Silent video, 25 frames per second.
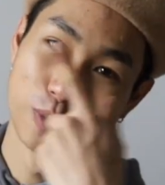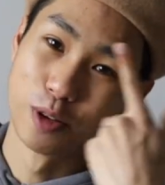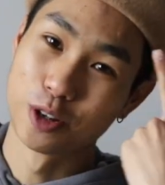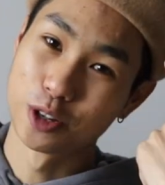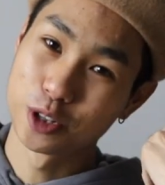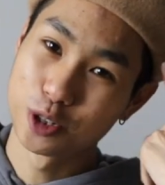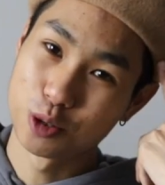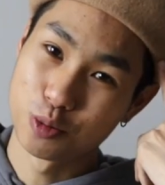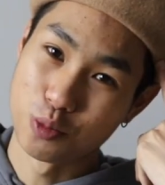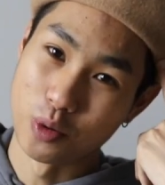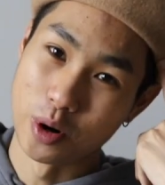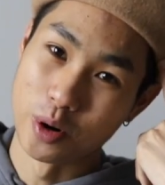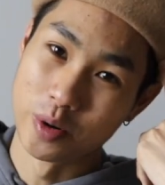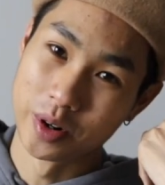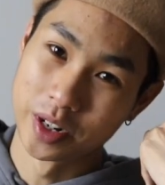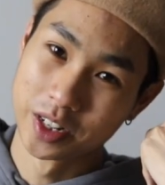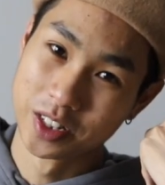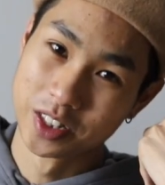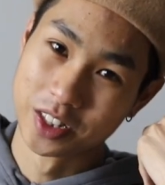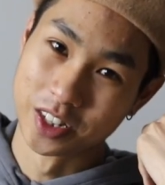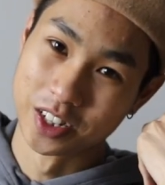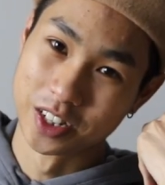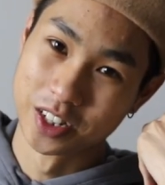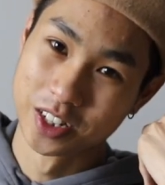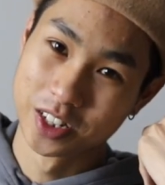Plus
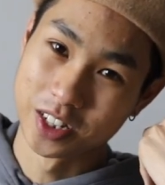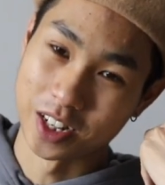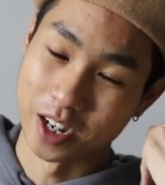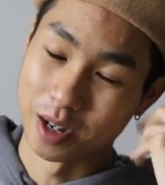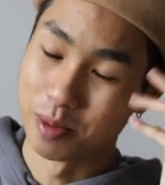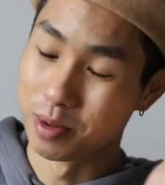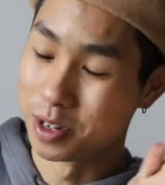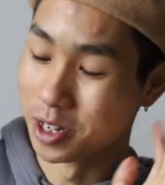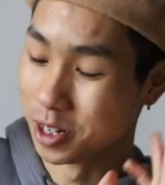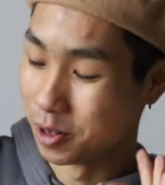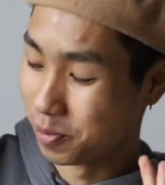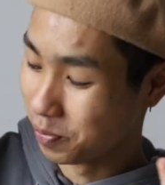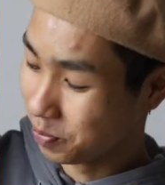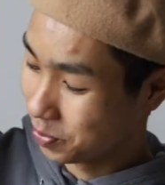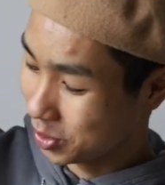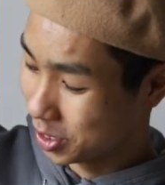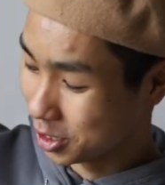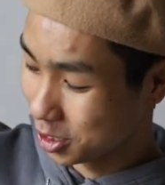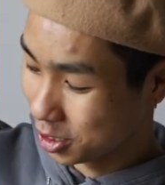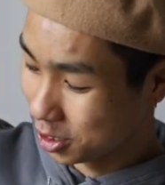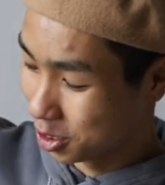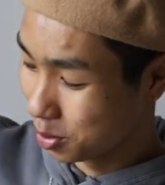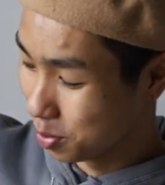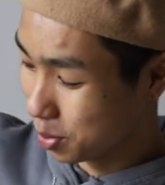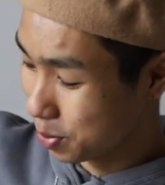wearing this, I mean,
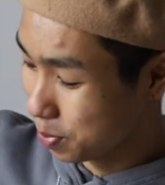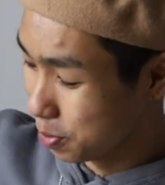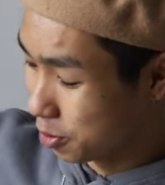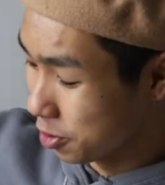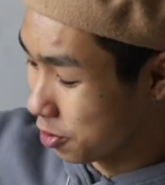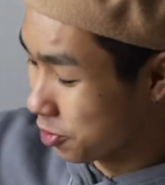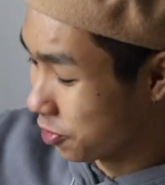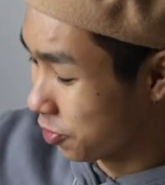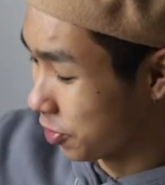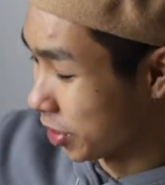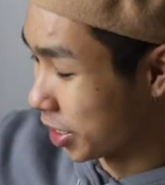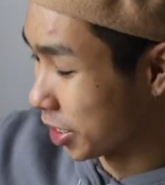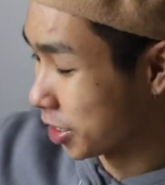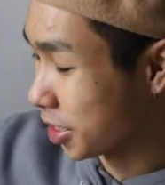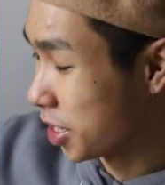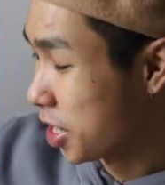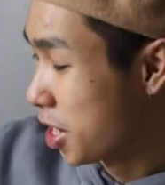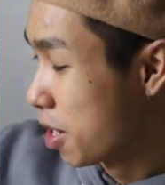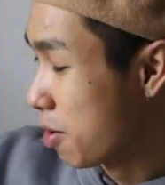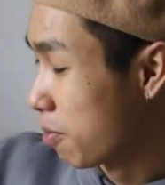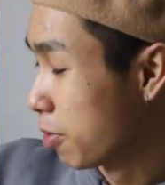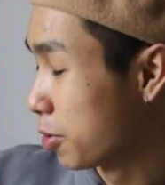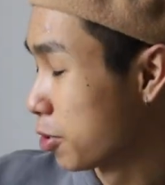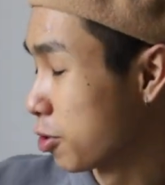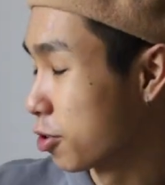it's gonna be perfect.
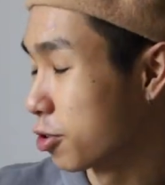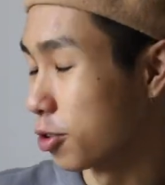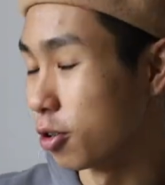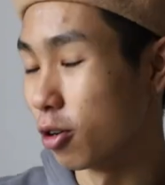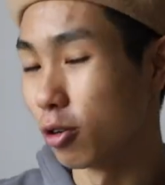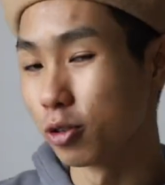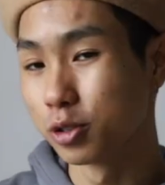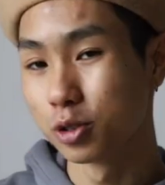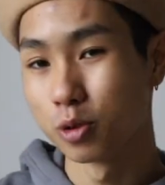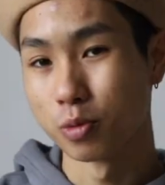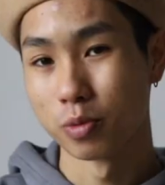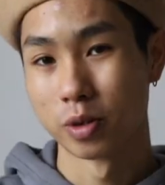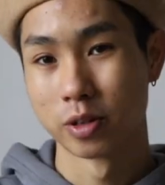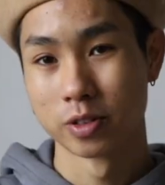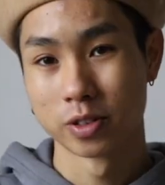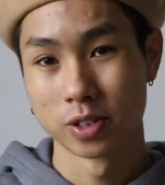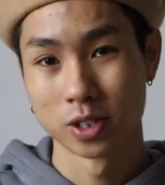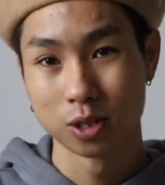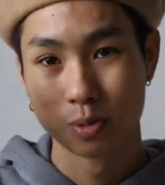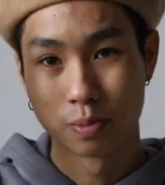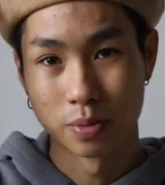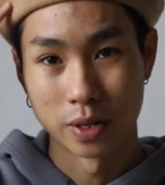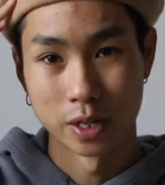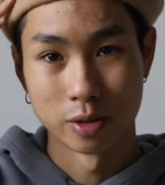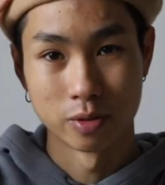But you can also wear
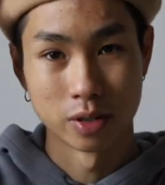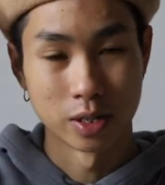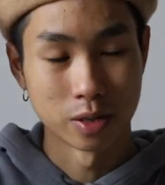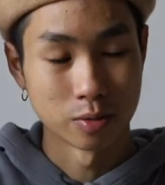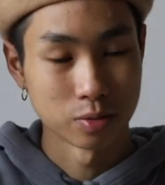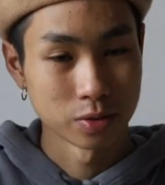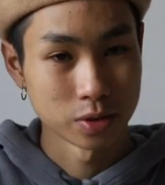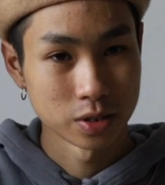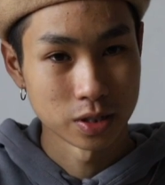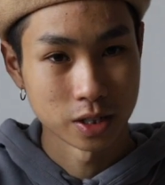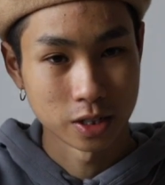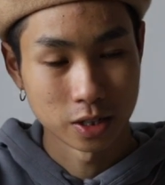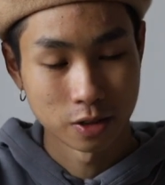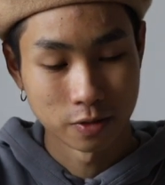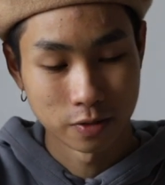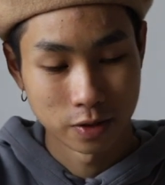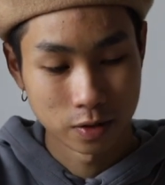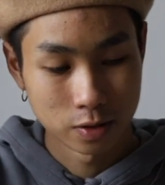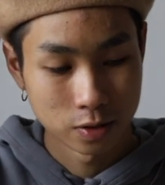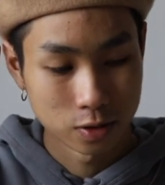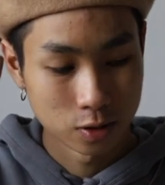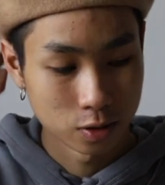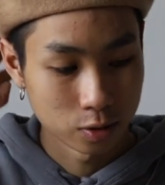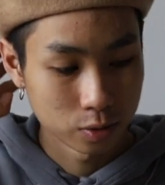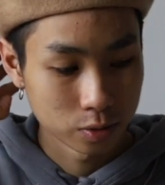this beret with like a
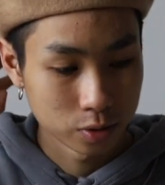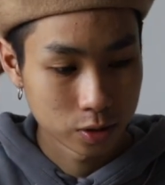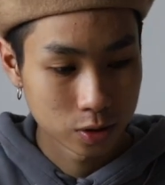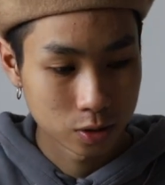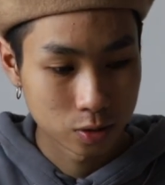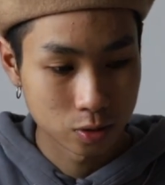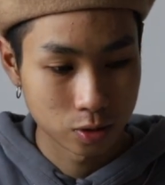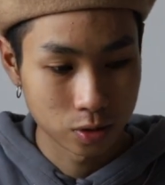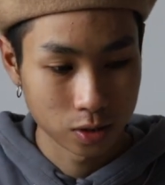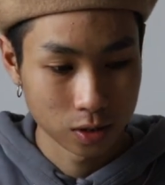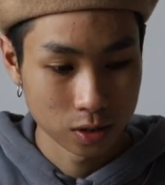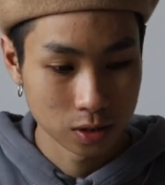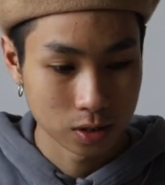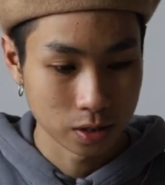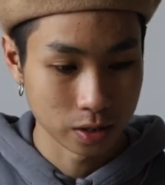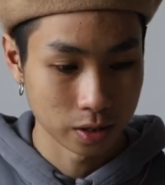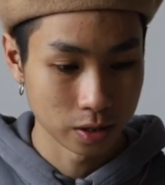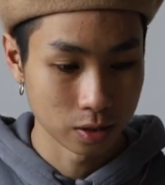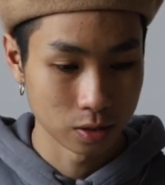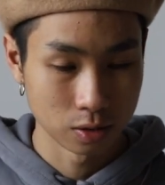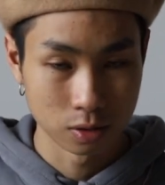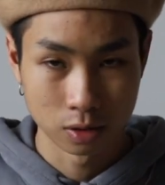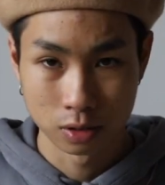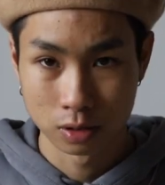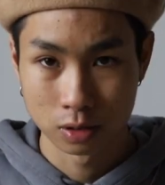very, you know, street
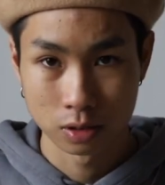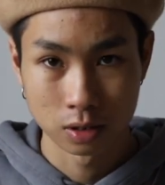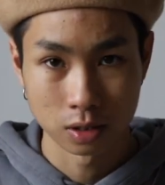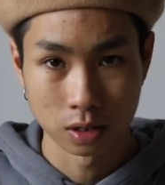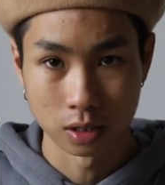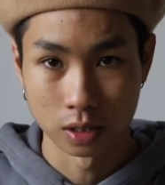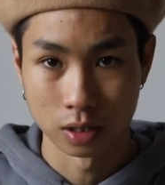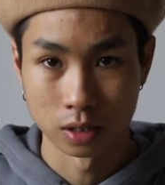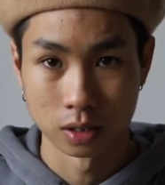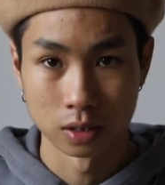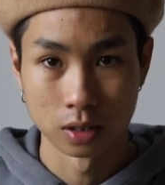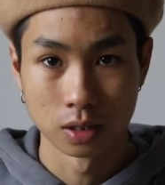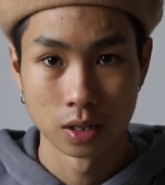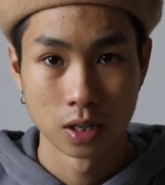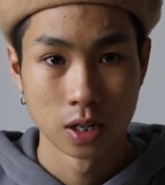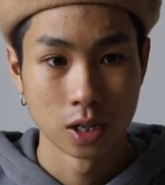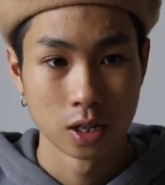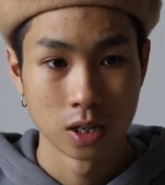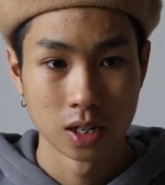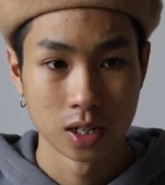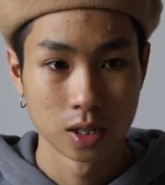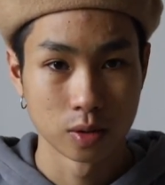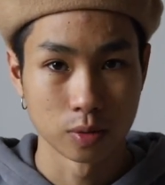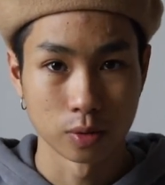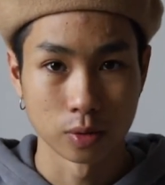style look, and
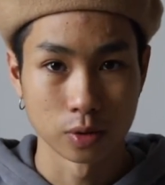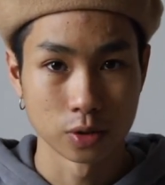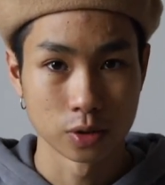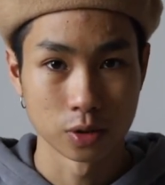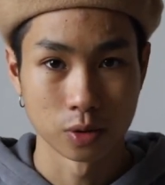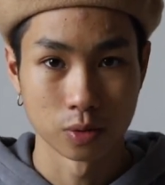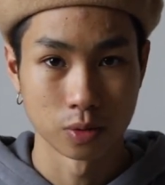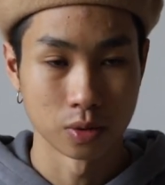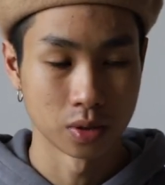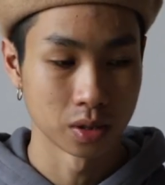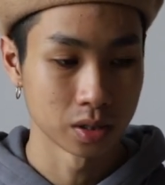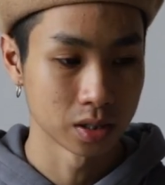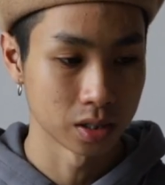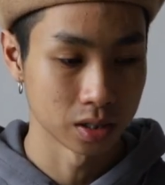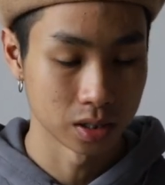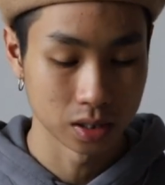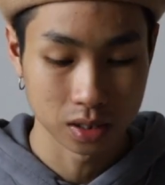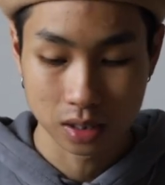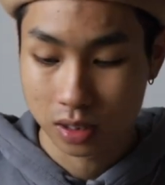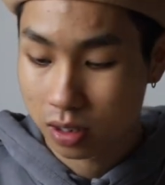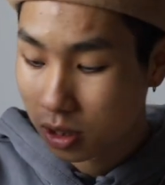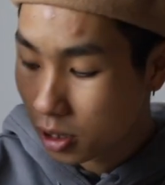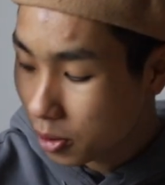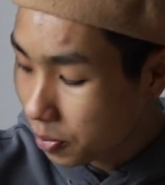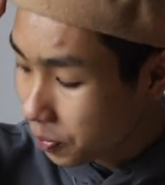it also rock
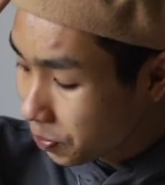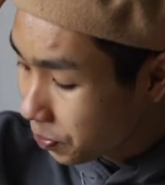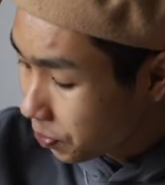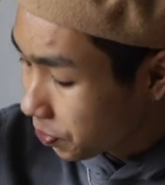it.